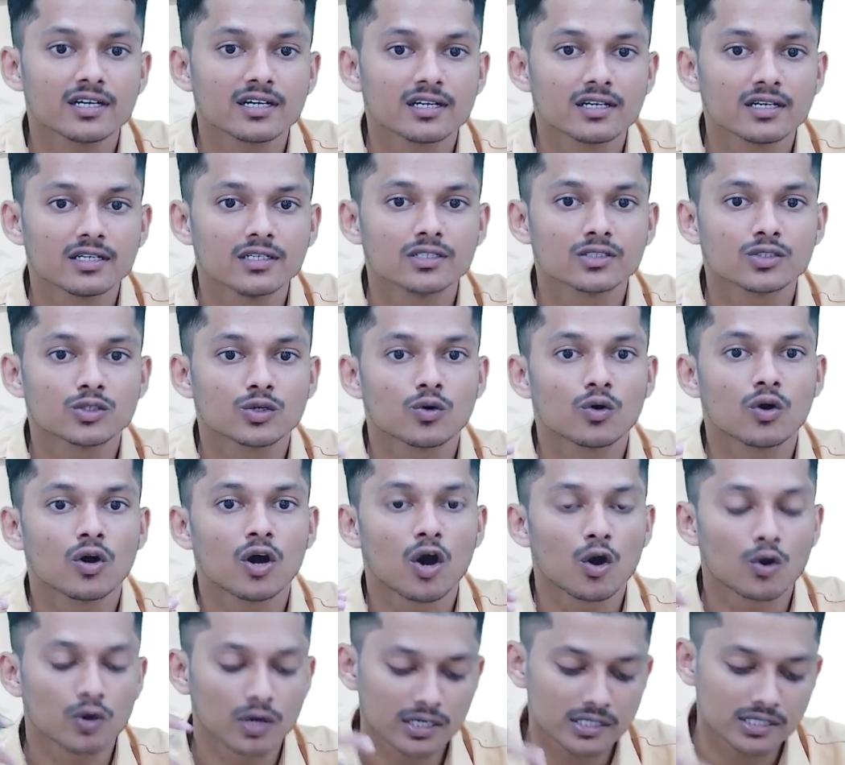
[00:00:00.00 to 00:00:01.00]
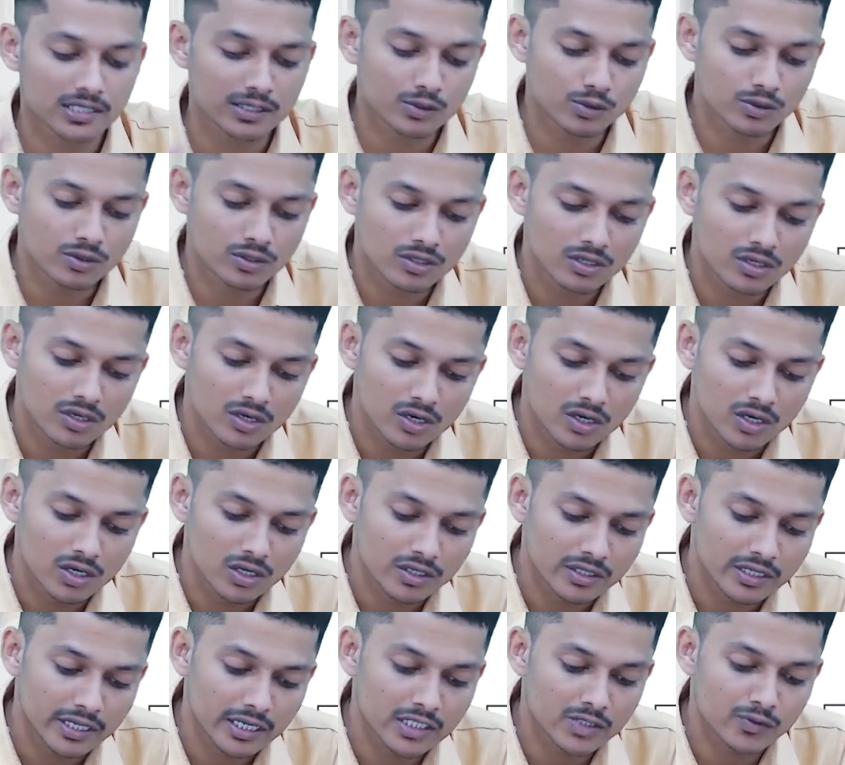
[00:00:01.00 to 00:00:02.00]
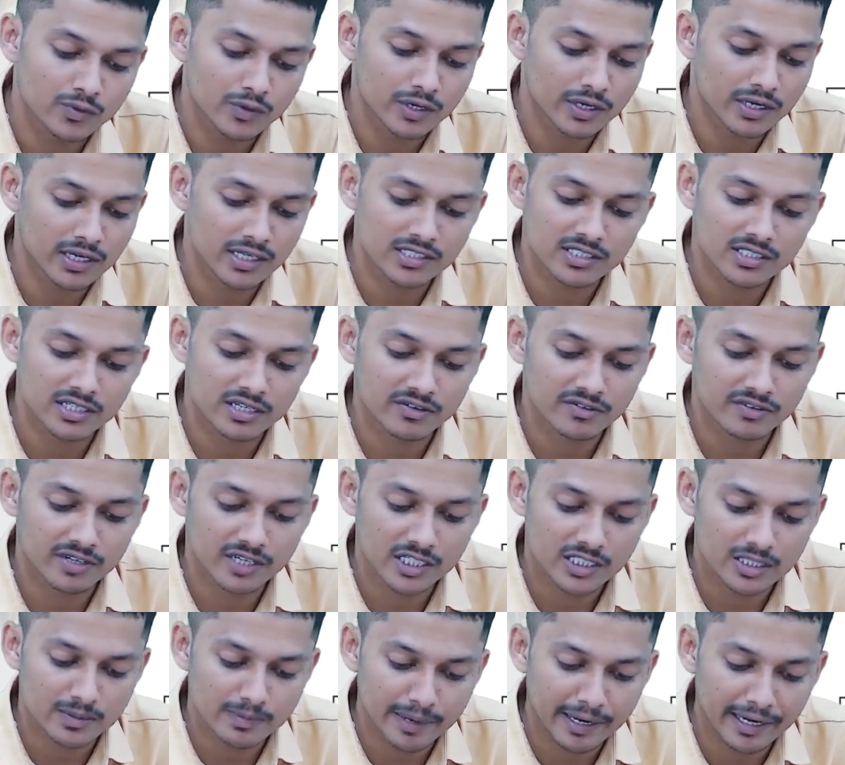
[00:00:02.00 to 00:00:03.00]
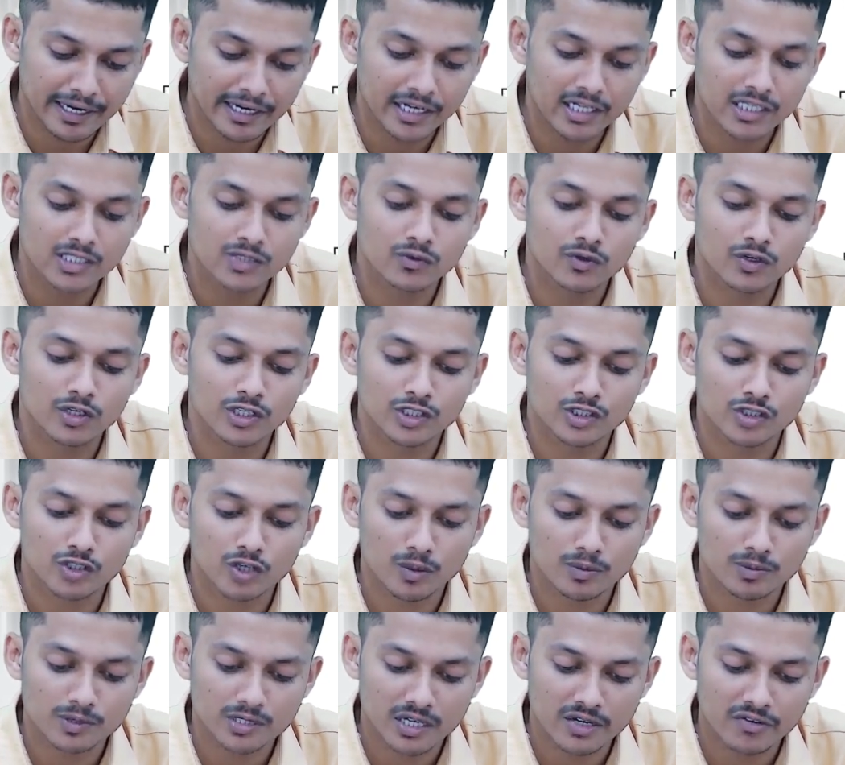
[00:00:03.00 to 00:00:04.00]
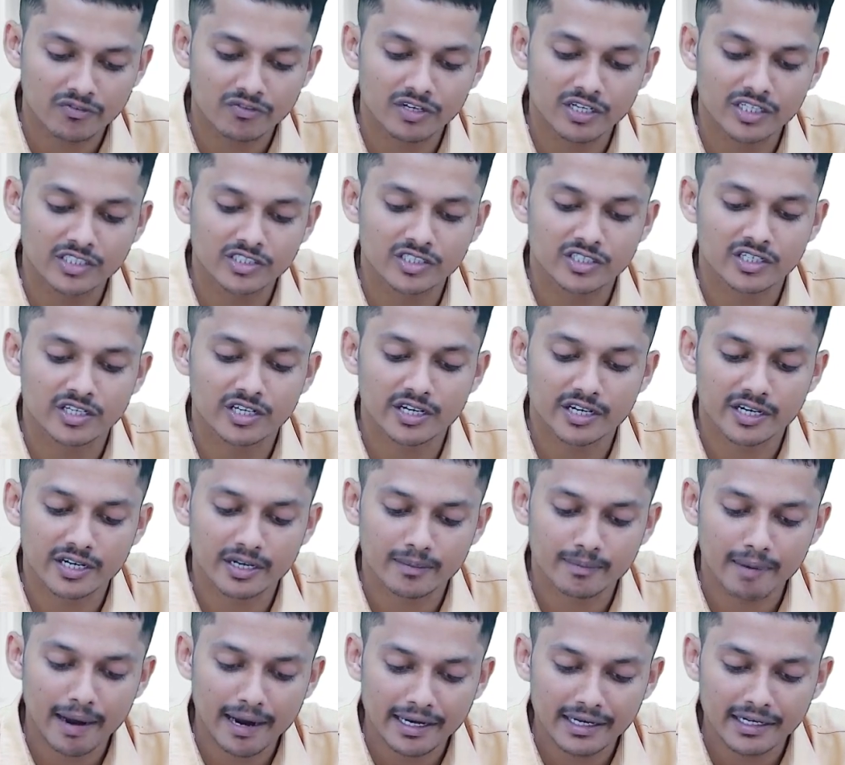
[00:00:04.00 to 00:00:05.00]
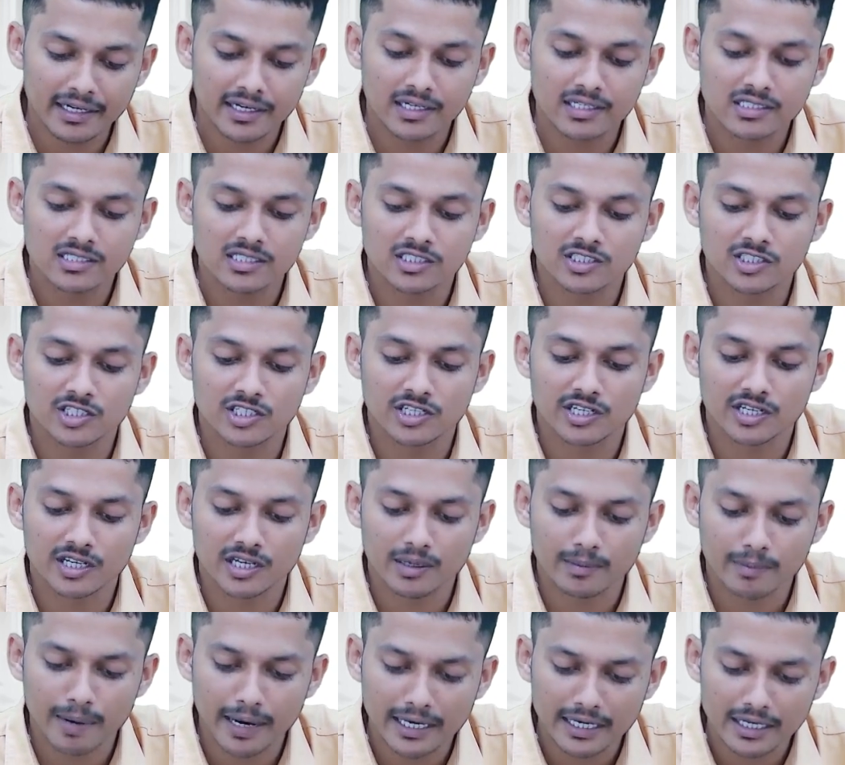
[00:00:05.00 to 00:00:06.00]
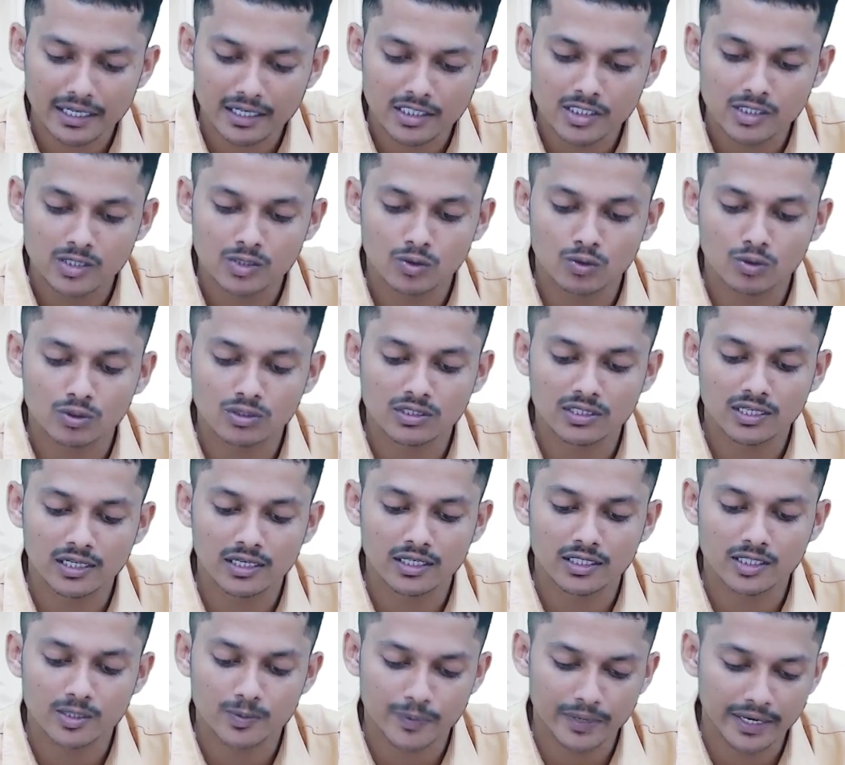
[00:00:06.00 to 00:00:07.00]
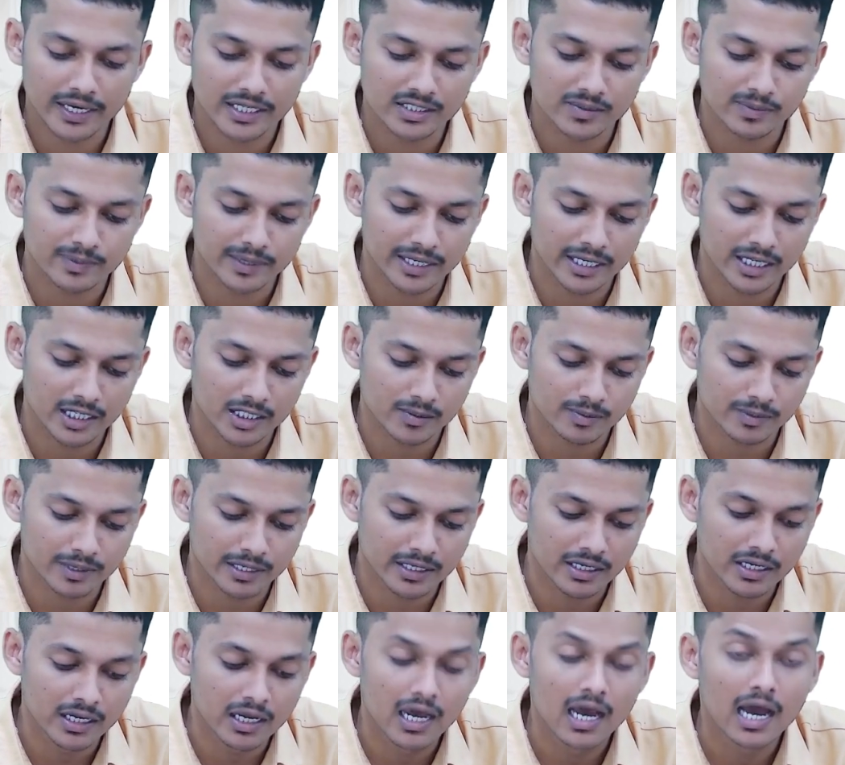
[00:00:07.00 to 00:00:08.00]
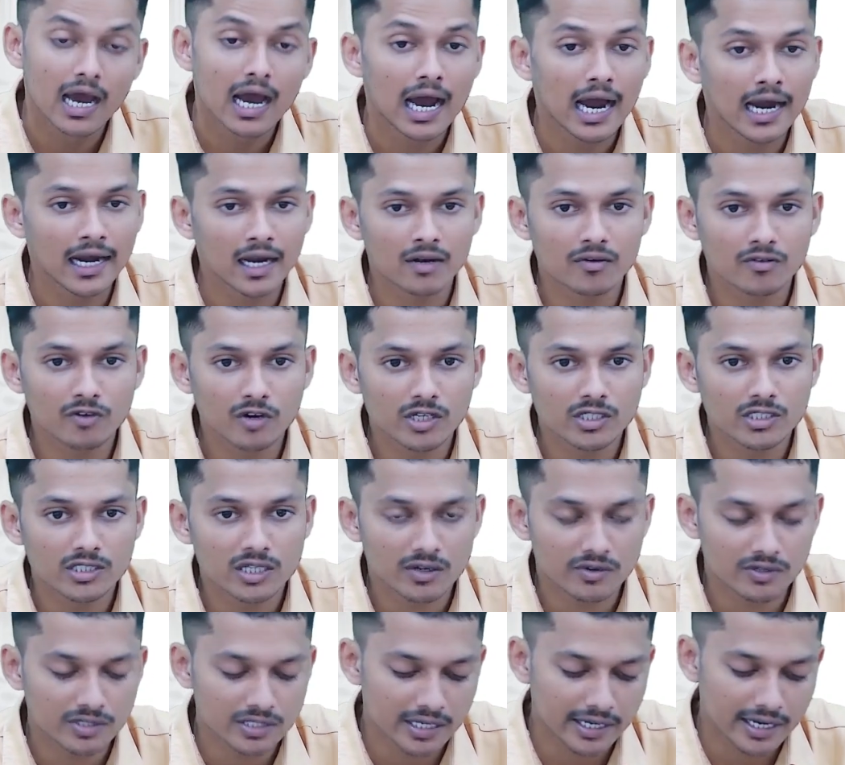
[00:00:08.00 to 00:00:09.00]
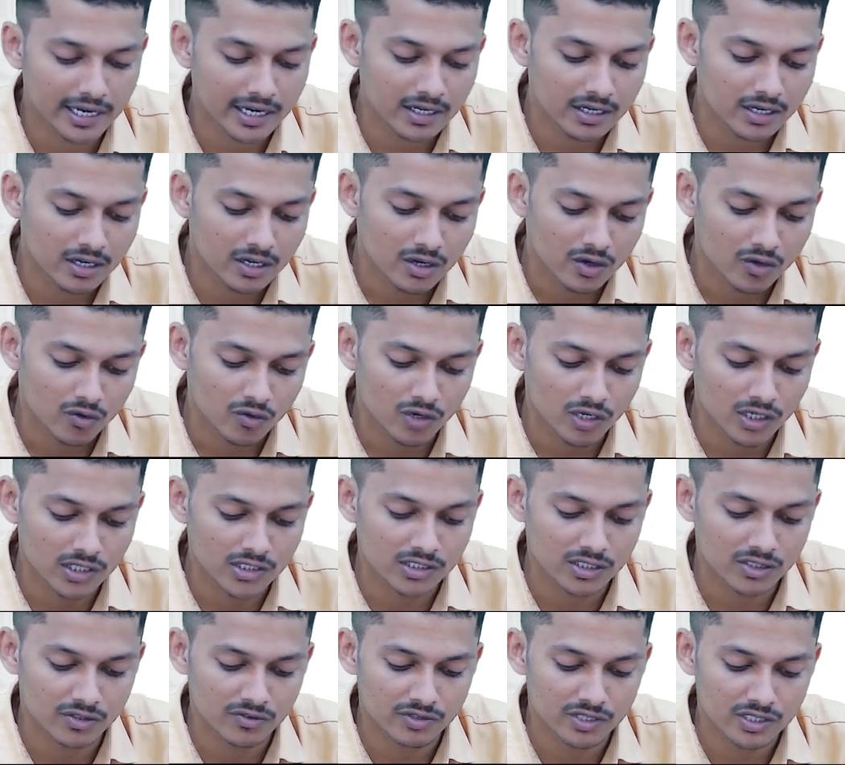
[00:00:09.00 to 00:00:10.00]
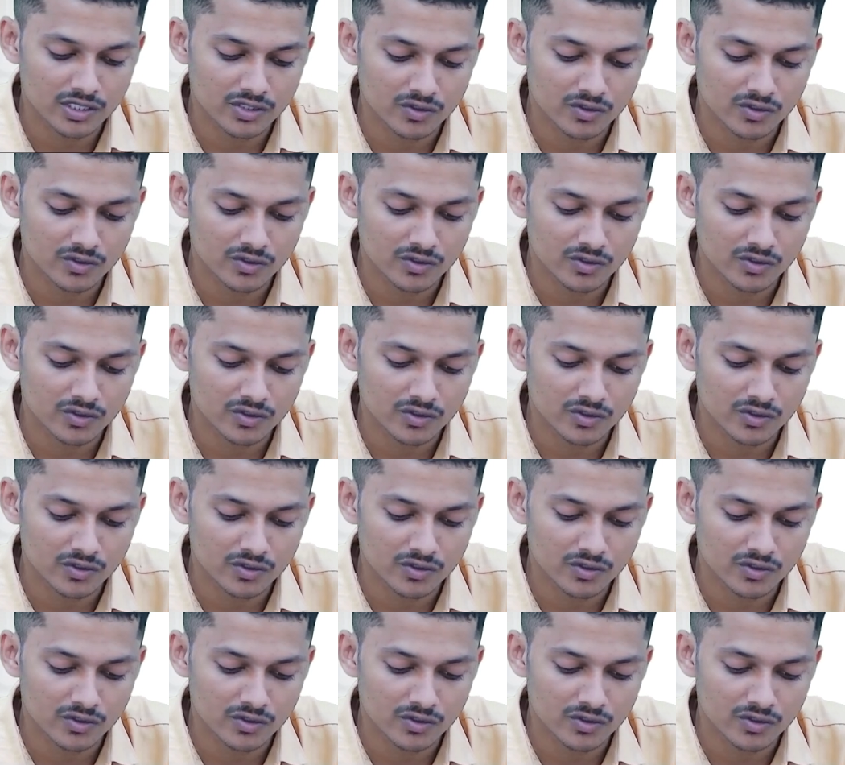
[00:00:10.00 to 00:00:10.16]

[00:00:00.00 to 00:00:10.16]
So how does he do? There is work and service, maintenance workshop, safety engineering, maintenance stores and the spares management. Under work service again, work service.